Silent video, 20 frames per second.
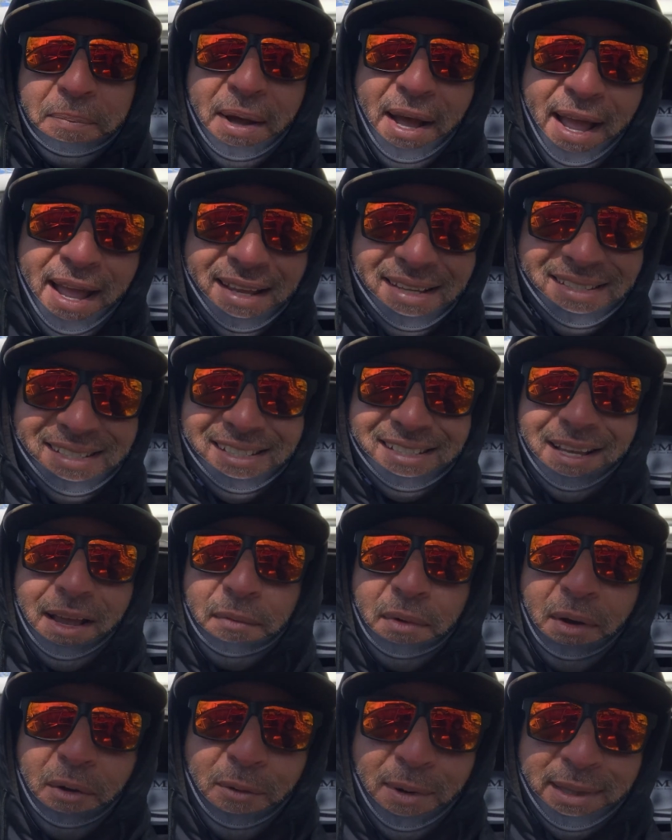but
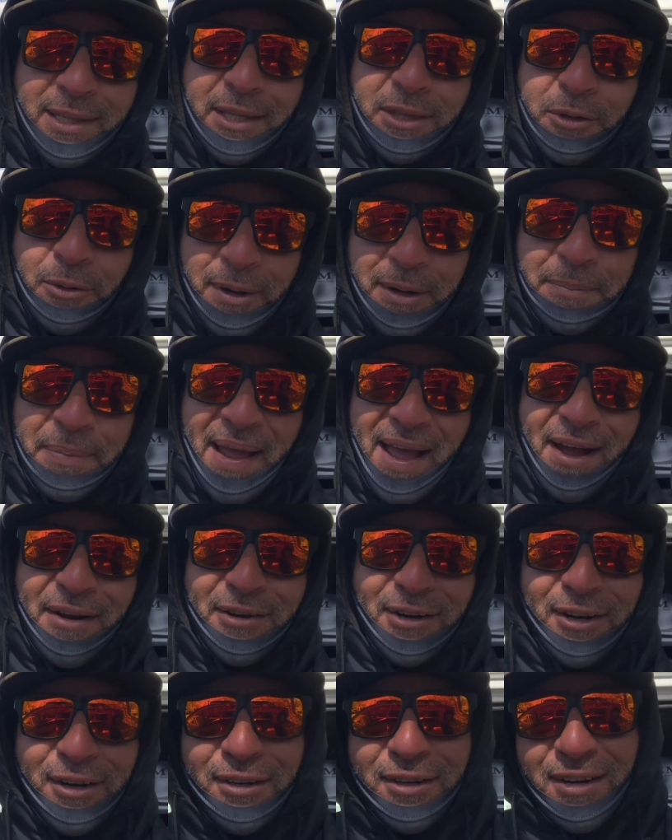someone with the three
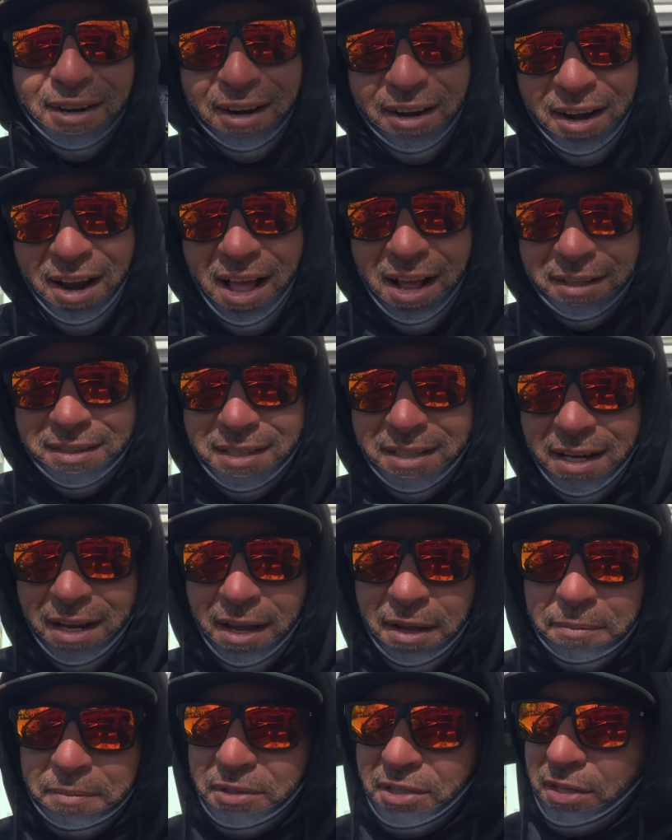pounder locked it up.